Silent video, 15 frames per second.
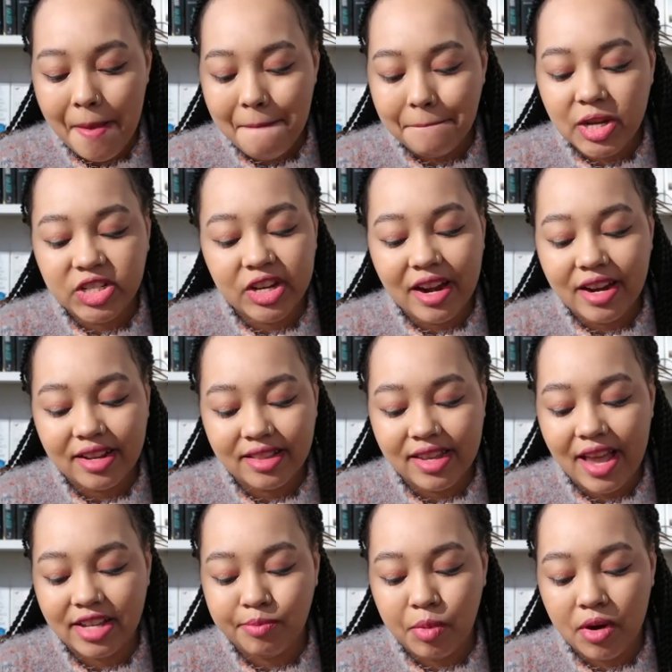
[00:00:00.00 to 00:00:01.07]
But Genetically
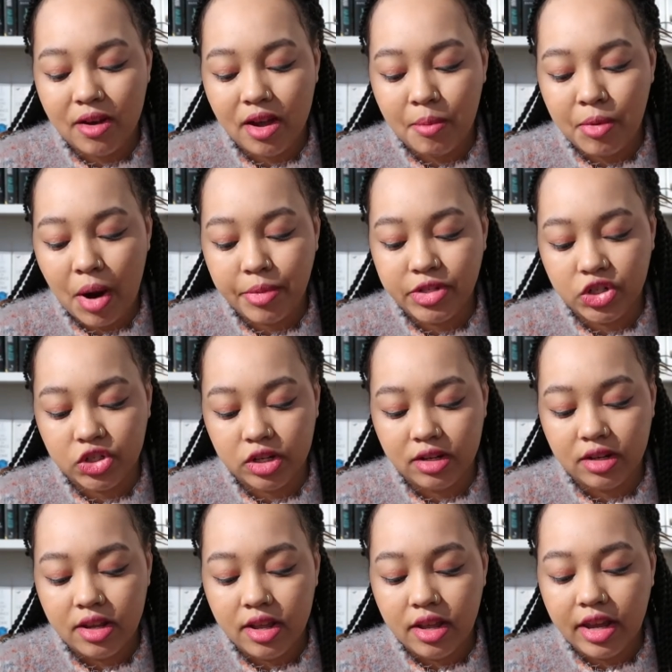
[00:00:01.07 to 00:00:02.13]
has a
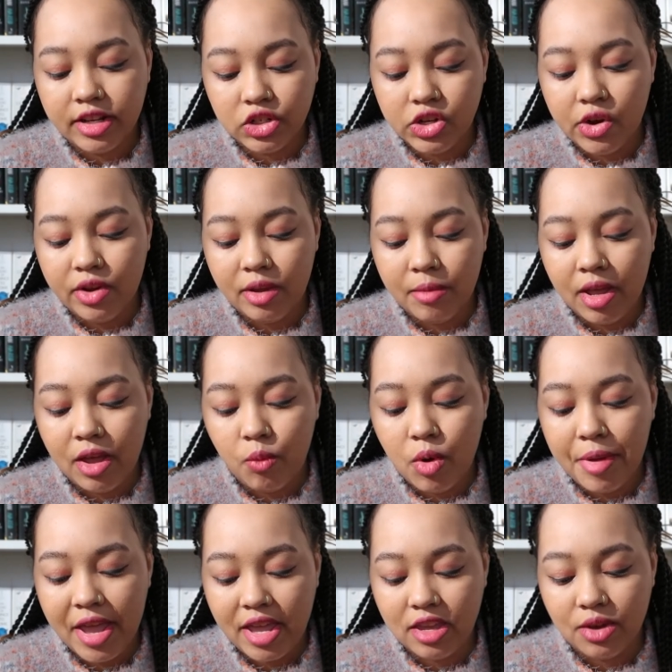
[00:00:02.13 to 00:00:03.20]
proposition. Get to know him and we'll
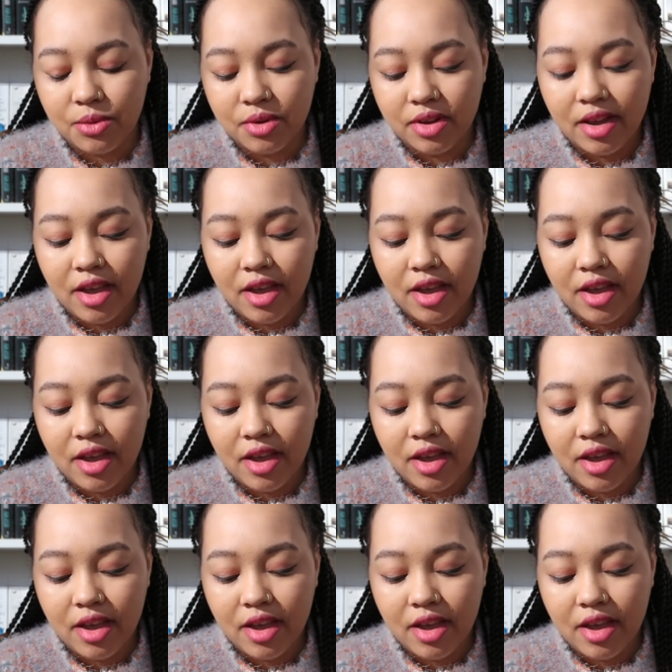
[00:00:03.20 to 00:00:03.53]
pay you.